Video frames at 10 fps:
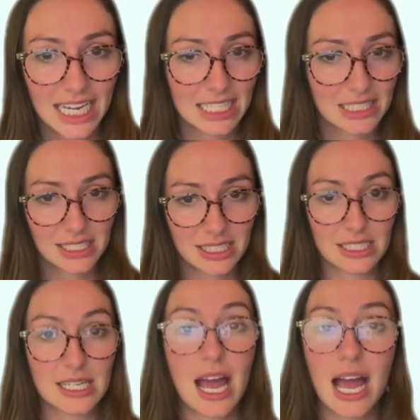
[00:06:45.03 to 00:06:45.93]
and it's the
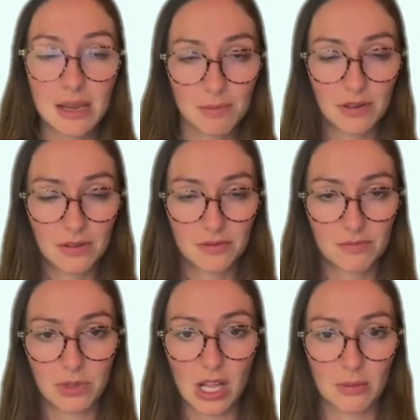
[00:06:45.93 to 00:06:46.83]
type
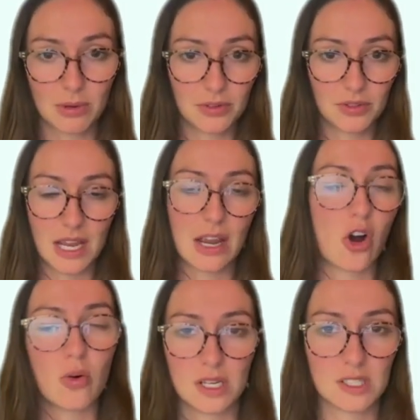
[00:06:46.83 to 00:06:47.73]
of blog posts I
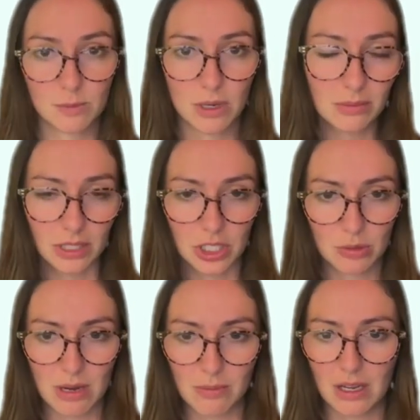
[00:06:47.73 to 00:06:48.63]
always
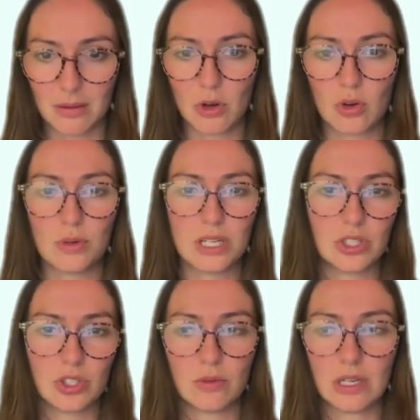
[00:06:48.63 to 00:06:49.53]
publish. Maybe I'm
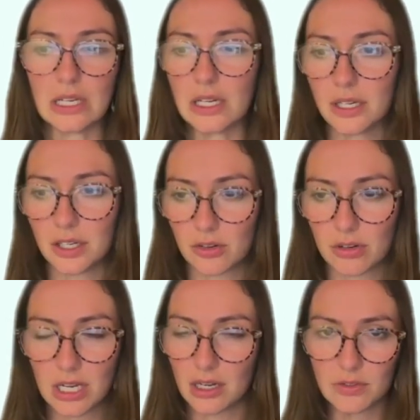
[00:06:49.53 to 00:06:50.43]
always doing a
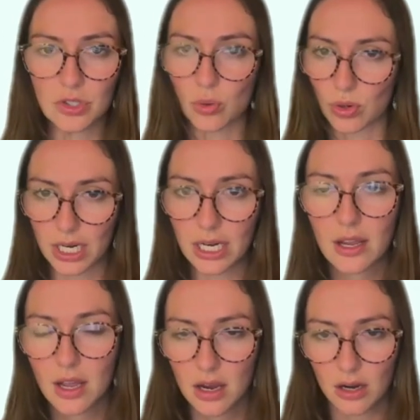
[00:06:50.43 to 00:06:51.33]
creative story,
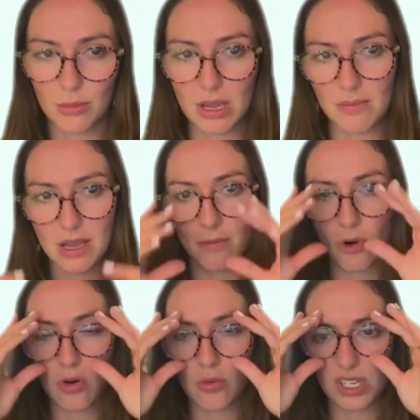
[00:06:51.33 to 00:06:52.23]
or maybe I'm
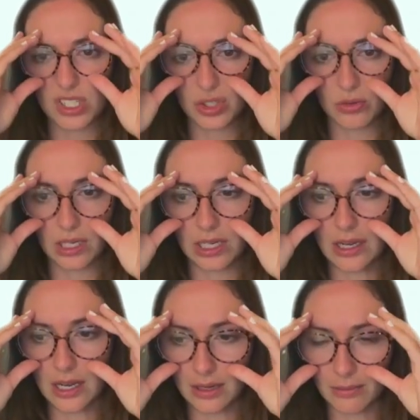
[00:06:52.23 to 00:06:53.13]
always
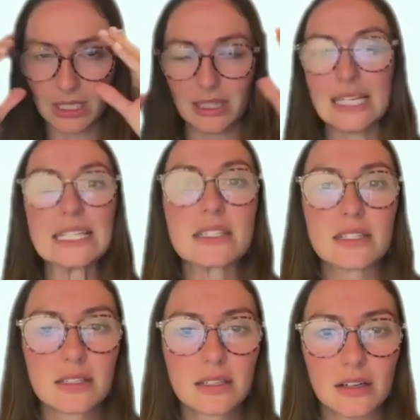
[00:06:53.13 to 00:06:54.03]
doing a
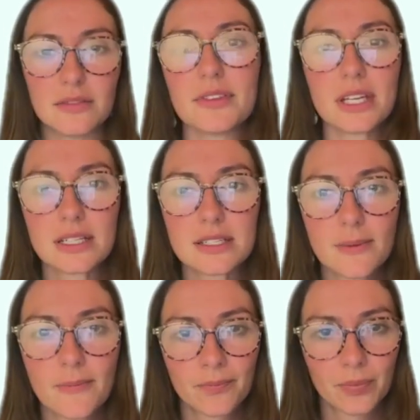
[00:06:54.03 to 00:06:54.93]
list of
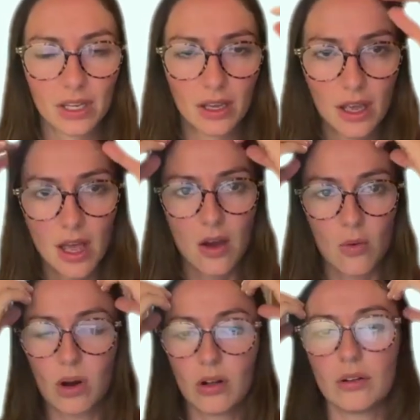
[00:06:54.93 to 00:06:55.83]
things.
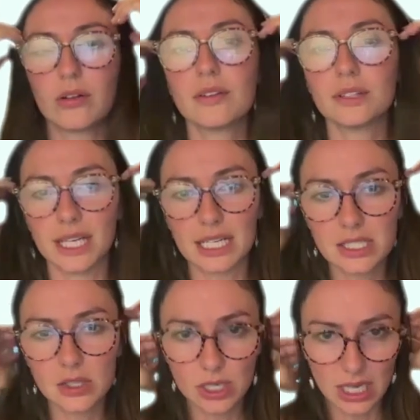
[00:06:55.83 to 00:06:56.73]
Well,
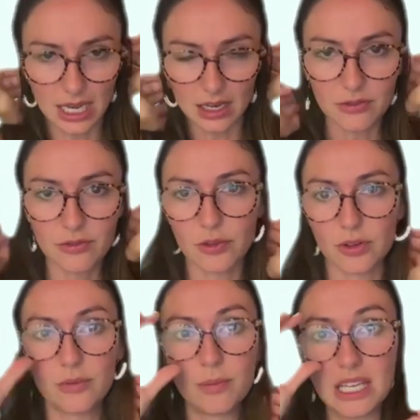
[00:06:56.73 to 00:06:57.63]
that's okay
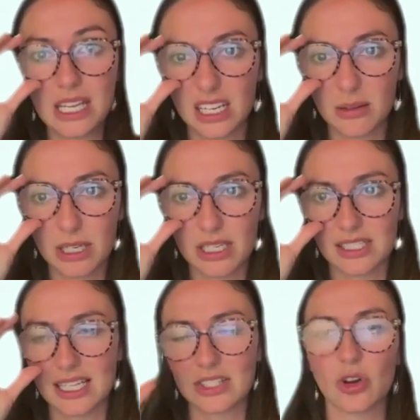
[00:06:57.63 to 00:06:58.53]
for the beginning
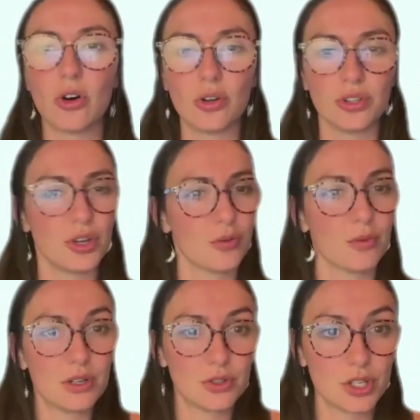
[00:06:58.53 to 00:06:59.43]
because that's all your
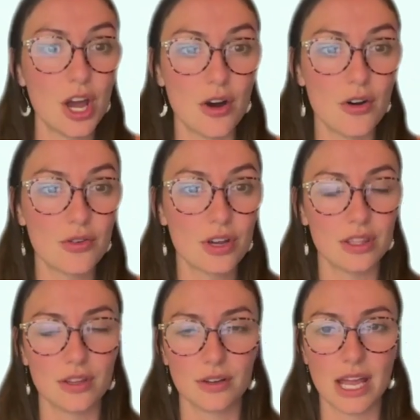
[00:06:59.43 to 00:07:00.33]
readers know,
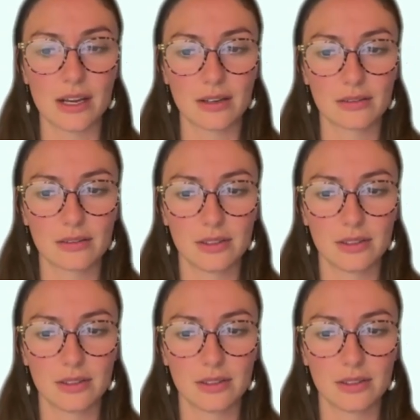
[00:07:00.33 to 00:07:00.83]
and they're like,